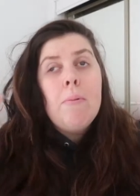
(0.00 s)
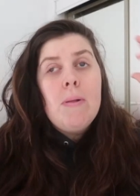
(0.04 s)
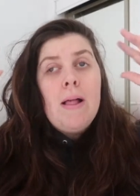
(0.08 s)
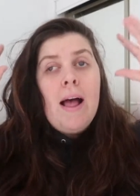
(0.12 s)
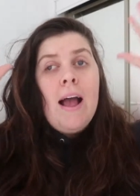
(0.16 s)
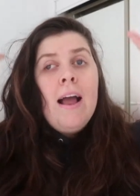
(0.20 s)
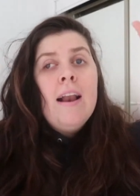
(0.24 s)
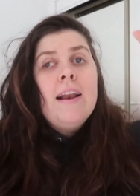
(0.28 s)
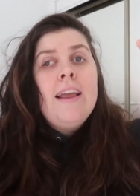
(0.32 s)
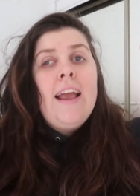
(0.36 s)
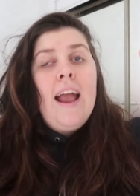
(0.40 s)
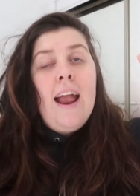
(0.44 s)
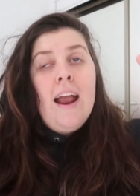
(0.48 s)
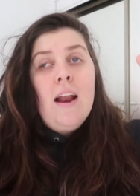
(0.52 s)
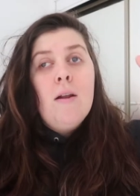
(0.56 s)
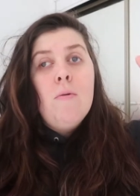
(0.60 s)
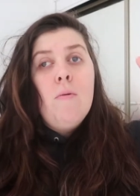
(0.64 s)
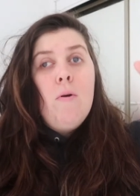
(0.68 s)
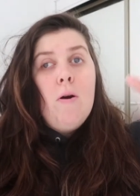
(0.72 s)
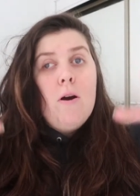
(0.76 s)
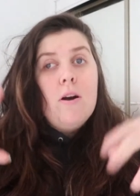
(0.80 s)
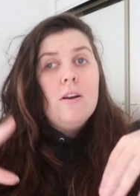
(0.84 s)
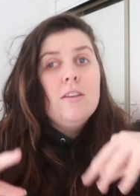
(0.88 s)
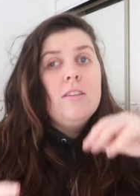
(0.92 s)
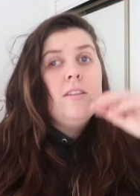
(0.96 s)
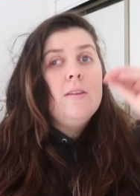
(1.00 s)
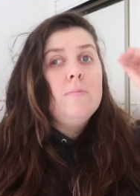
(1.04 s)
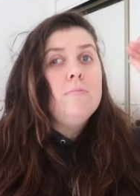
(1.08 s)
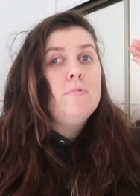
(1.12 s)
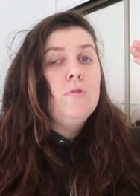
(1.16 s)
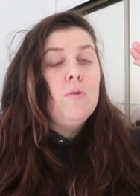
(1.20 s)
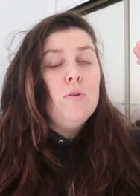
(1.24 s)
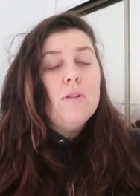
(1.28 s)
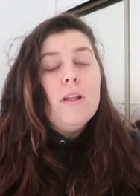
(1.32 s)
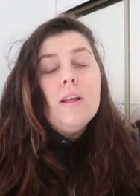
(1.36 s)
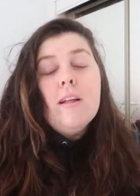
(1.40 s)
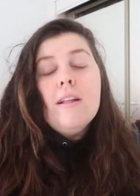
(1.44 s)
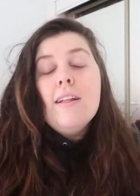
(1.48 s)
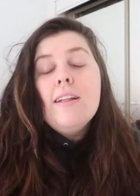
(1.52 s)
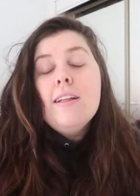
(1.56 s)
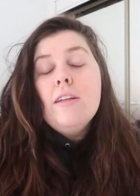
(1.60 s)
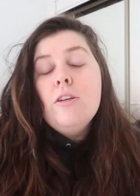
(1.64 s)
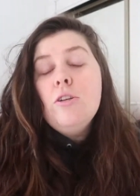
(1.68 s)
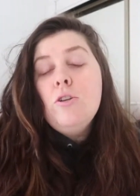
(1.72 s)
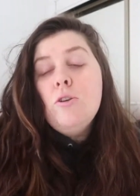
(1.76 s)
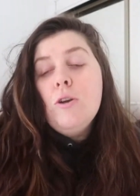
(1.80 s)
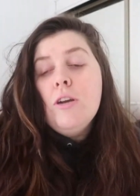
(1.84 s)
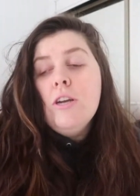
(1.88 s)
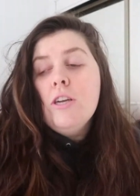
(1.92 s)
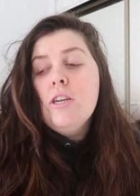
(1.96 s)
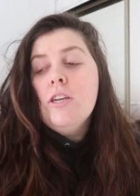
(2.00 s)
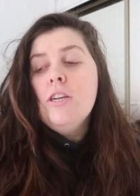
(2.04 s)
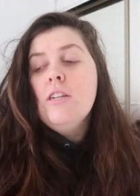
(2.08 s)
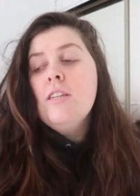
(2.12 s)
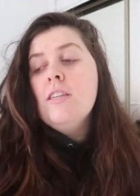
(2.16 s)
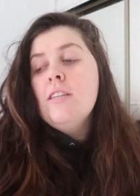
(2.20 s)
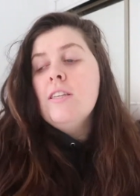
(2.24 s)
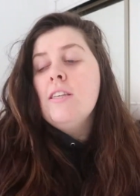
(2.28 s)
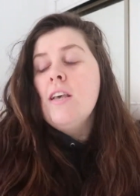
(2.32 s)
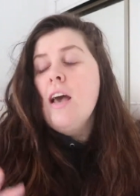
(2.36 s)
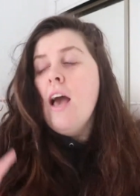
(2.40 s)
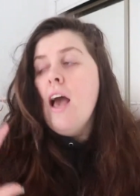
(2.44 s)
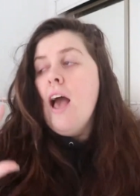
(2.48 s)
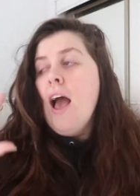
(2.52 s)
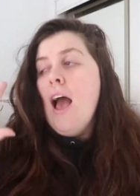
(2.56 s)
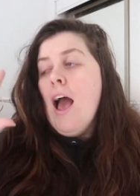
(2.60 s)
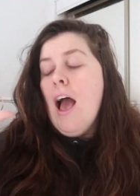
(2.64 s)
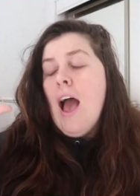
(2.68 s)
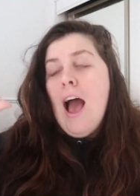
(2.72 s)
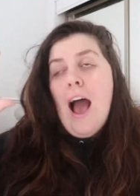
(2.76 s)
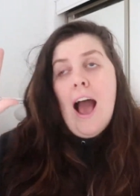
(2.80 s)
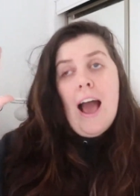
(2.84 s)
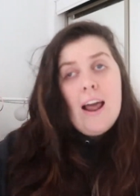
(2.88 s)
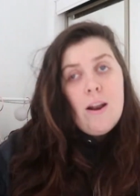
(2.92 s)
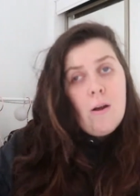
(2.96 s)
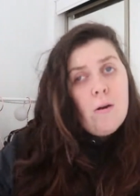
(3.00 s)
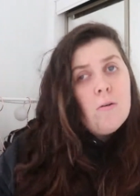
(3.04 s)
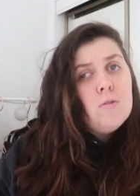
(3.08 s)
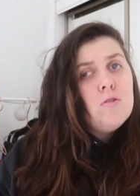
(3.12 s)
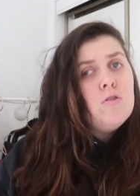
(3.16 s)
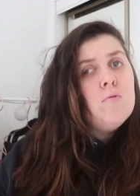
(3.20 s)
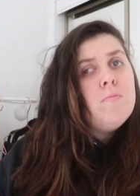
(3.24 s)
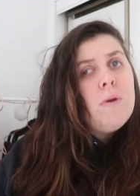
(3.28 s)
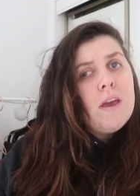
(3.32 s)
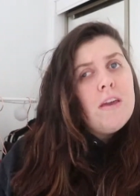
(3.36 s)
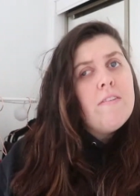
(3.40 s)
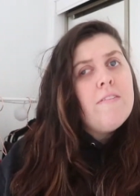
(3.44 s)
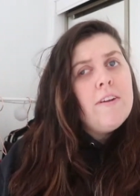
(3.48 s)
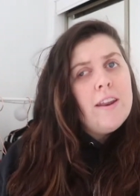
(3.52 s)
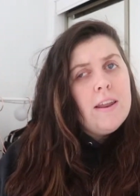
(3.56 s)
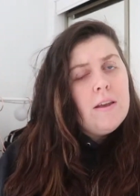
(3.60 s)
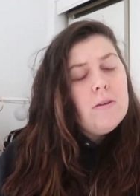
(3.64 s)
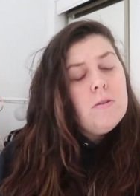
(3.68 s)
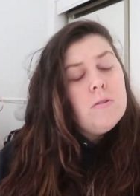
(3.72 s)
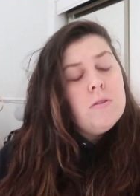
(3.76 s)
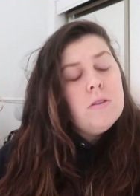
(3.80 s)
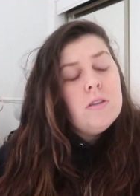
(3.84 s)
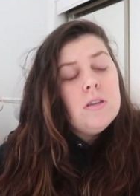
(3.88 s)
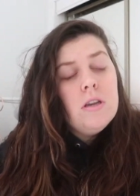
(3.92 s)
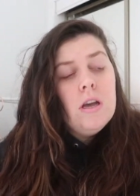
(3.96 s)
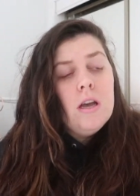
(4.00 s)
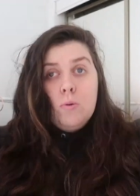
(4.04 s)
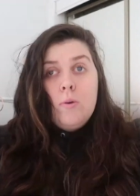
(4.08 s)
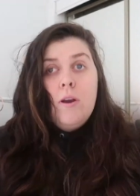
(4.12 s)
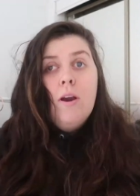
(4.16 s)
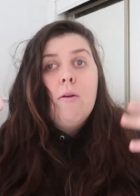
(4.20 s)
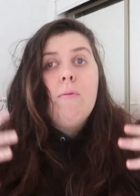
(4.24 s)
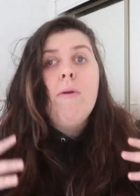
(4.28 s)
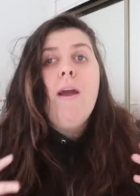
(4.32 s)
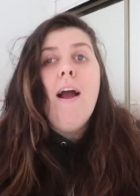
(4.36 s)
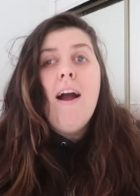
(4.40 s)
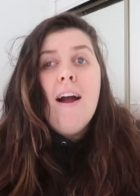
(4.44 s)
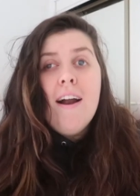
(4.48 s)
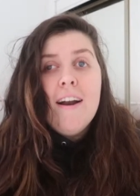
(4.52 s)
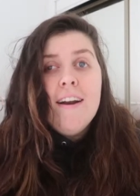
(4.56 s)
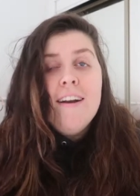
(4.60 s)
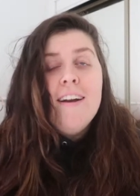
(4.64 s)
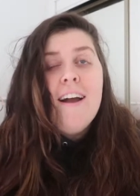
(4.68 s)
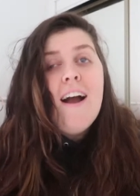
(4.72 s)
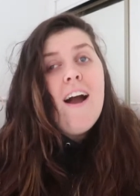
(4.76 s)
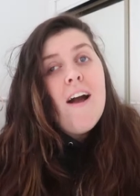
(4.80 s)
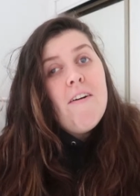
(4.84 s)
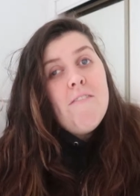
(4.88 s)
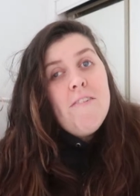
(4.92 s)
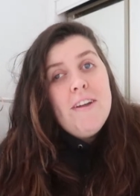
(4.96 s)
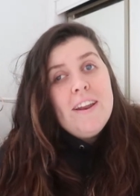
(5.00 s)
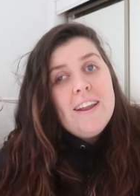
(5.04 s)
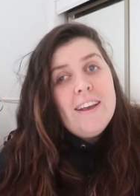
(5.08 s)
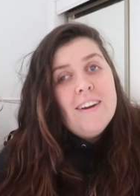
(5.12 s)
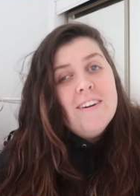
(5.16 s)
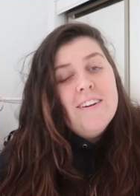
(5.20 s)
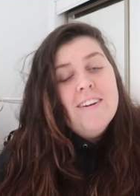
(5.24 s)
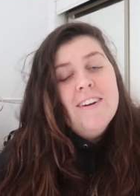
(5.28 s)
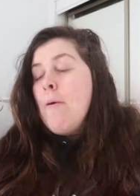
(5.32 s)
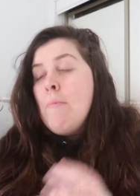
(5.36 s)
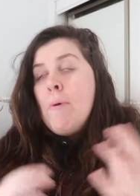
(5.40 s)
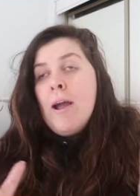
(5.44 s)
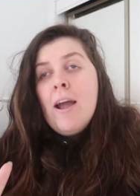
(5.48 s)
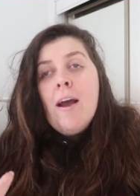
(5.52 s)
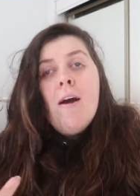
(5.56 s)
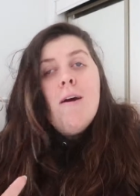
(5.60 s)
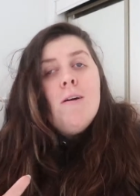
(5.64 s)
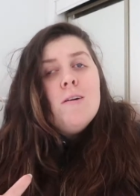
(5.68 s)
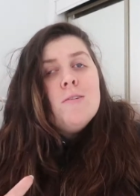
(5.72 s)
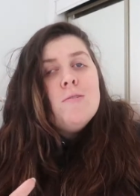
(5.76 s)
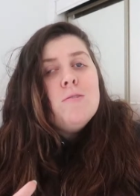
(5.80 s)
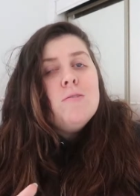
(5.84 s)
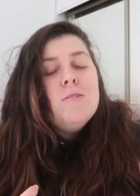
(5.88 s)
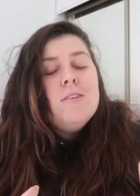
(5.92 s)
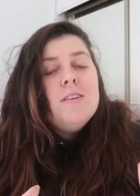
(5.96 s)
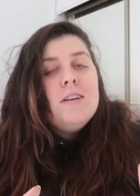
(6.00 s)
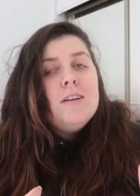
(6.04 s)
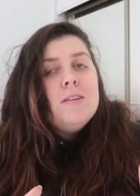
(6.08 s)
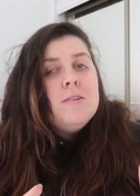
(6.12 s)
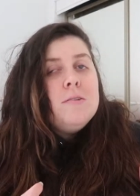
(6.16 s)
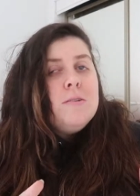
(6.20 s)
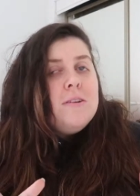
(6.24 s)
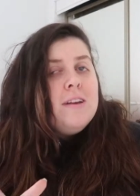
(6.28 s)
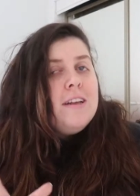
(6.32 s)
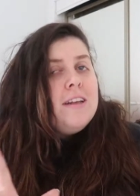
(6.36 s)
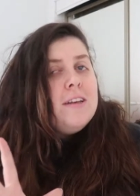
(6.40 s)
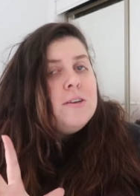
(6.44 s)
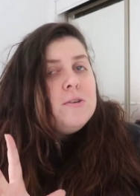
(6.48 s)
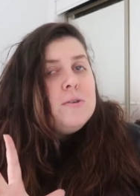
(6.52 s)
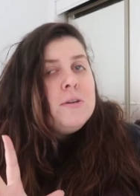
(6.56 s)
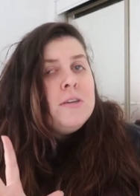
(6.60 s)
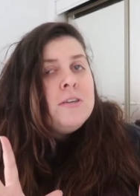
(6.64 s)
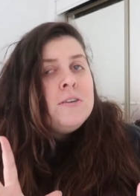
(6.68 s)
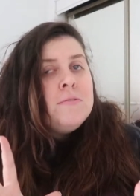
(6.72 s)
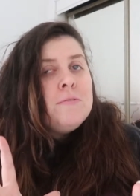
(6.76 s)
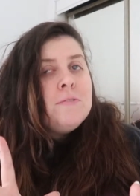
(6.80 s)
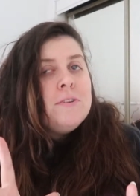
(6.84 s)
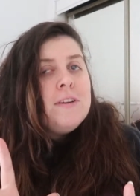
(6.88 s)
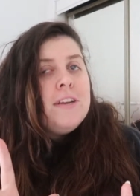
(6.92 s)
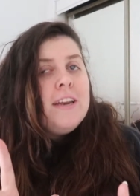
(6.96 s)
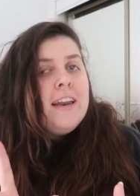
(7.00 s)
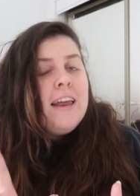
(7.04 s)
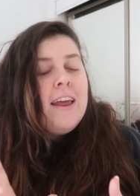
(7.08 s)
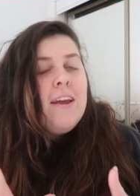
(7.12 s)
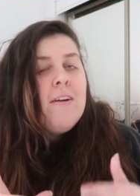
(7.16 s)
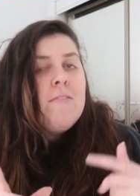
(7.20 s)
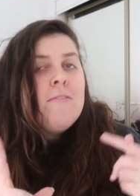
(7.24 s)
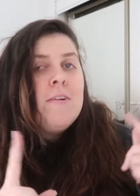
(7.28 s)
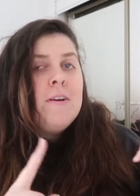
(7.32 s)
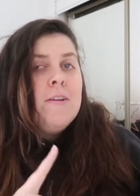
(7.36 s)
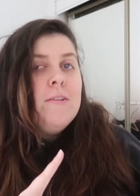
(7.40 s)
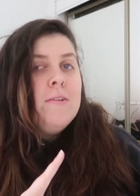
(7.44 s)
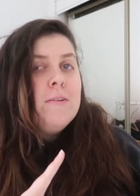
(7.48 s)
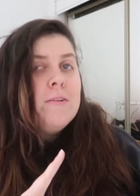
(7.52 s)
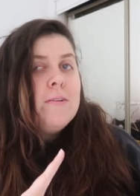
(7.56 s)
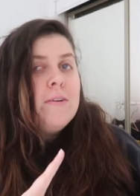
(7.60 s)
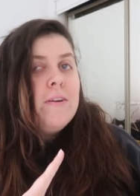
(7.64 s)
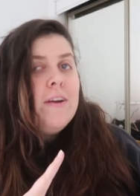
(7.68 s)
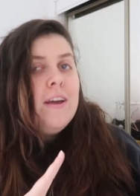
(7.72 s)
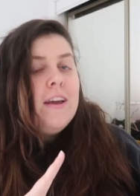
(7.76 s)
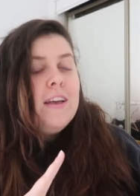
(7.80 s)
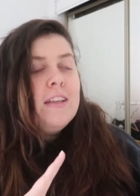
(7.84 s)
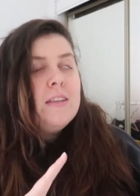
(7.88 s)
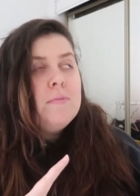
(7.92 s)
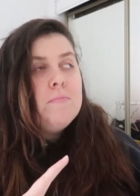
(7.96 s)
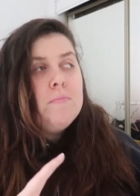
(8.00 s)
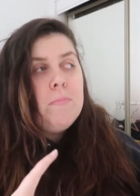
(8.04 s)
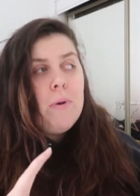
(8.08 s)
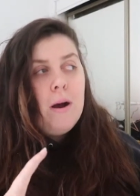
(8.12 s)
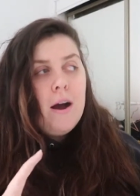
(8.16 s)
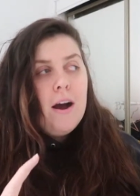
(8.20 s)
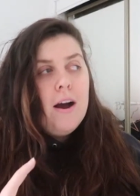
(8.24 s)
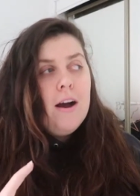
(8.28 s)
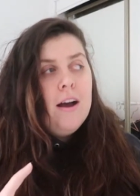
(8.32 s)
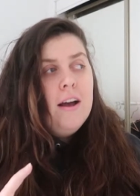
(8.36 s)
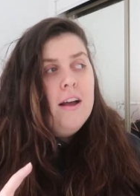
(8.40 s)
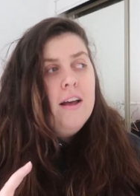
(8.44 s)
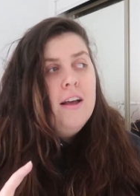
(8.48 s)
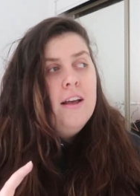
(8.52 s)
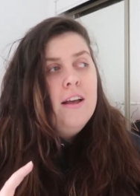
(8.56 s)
plan kind of was to do little illustrations and also make videos. So here we are, a video. I might also still do an illustration for today over in Chlo Creates, but